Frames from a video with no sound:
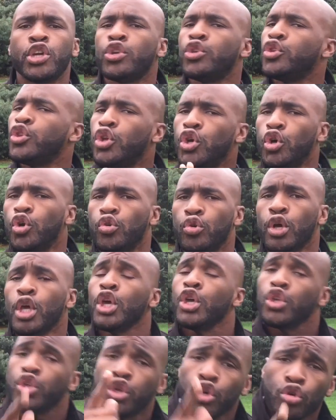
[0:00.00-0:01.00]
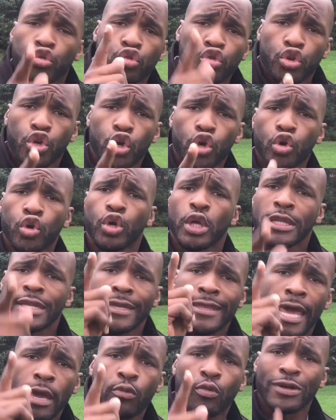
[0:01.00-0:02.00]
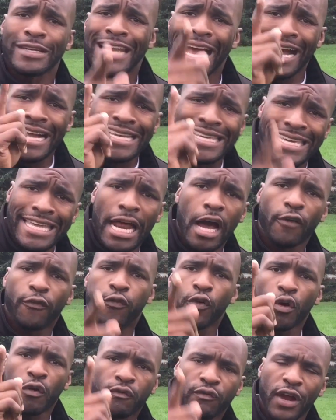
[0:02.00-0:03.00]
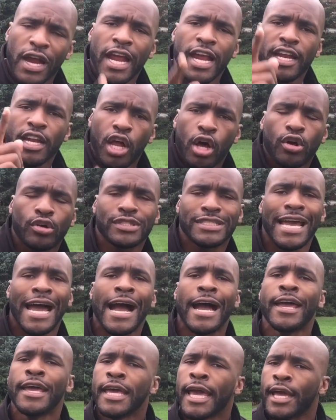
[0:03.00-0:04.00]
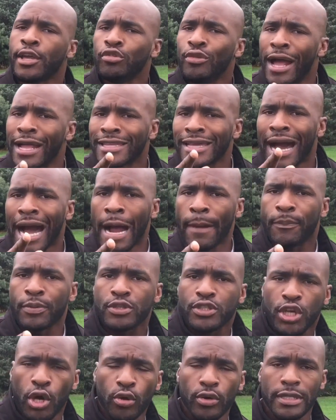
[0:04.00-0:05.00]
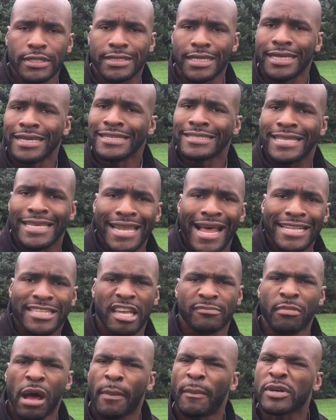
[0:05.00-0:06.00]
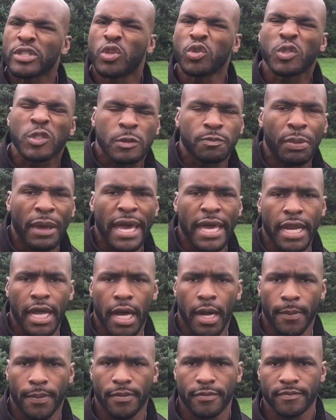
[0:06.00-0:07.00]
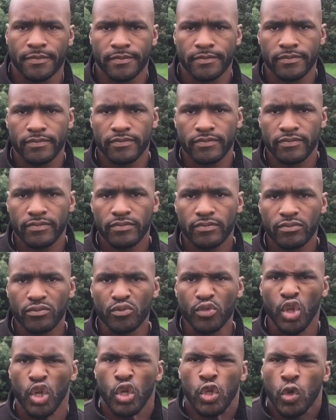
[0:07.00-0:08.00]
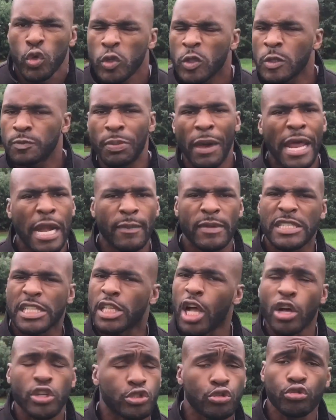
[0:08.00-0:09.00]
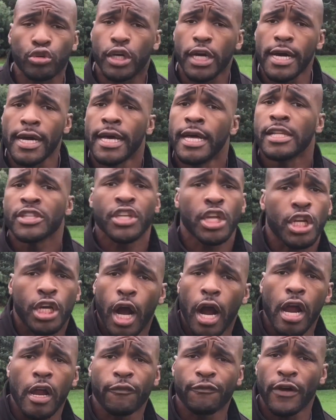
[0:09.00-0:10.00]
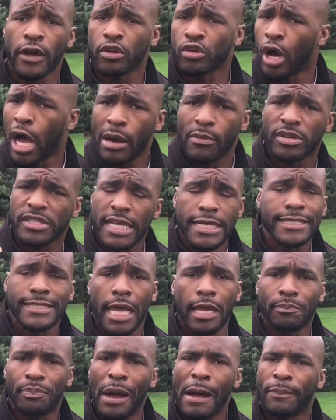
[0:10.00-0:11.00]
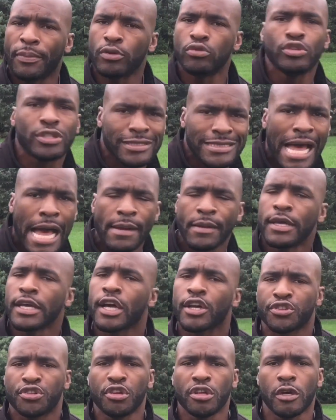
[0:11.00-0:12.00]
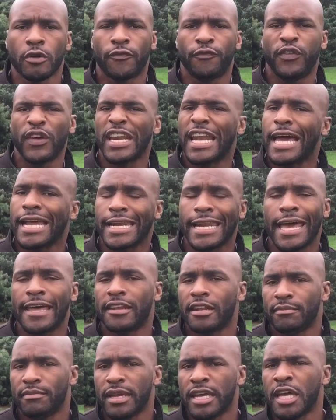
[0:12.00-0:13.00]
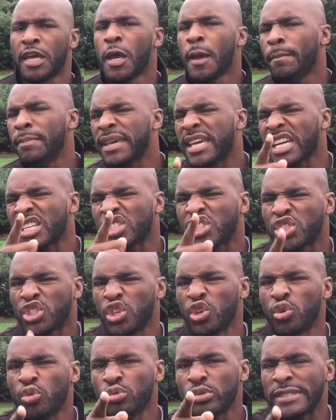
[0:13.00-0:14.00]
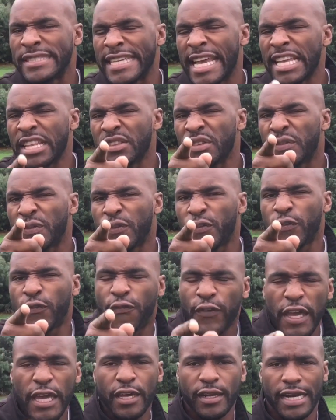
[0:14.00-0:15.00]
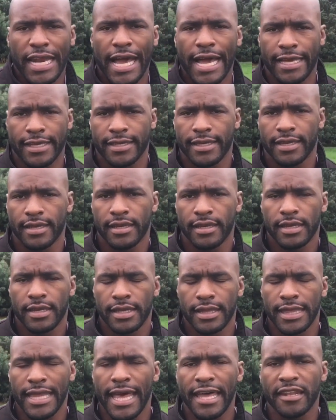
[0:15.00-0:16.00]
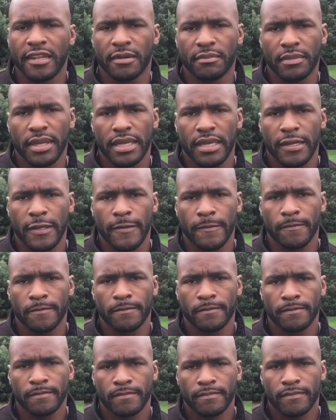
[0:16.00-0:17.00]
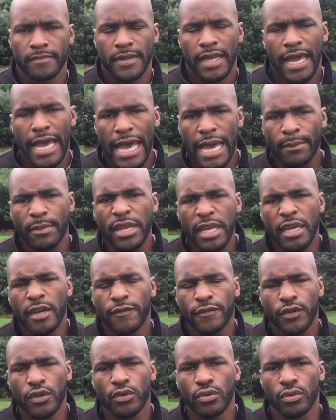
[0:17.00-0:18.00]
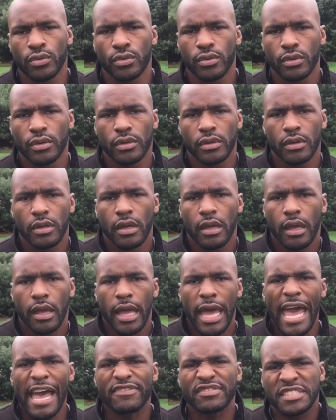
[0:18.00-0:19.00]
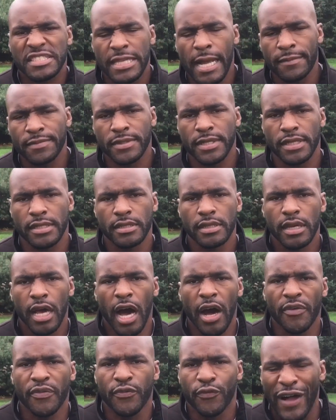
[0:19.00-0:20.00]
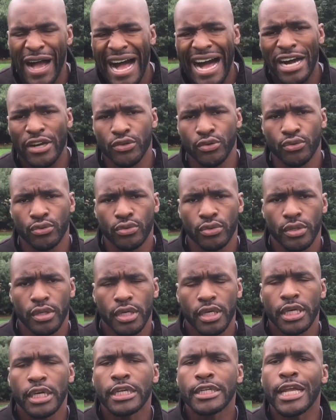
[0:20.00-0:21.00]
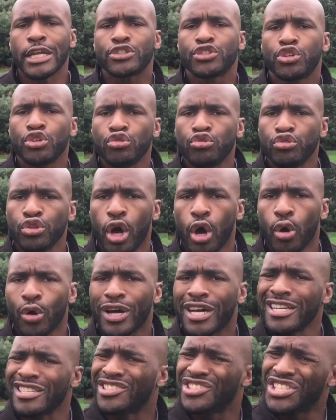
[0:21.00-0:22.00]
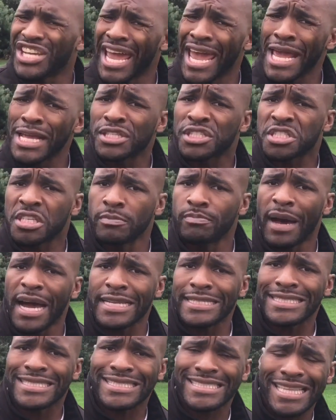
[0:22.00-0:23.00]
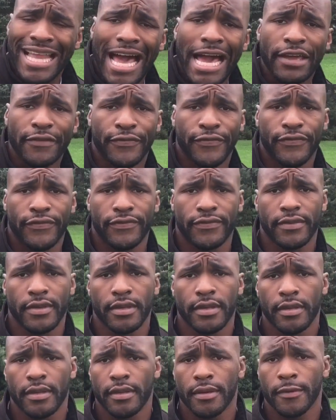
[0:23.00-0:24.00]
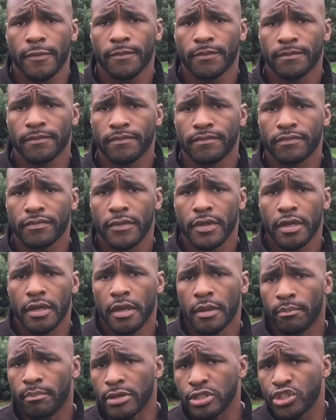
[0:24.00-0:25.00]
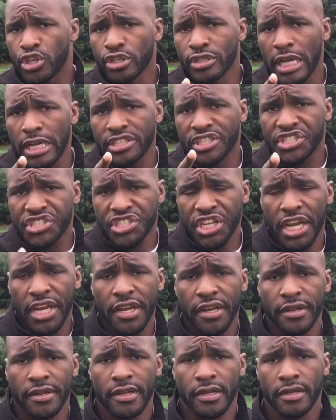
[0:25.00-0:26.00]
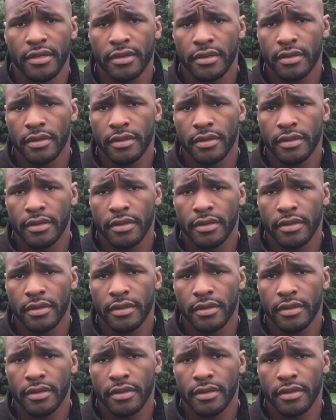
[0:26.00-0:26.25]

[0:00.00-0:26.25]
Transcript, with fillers: you knew, you knew that they would not get out for a very long time and you had the opportunity to let them out, but you sped up. You sped up as close as you could to the car in front of you, almost hit their bumper and you stopped because you didn't feel like letting them in because you didn't feel like letting them in. How many of you have something of value that you know could change somebody's life, but you're not sharing it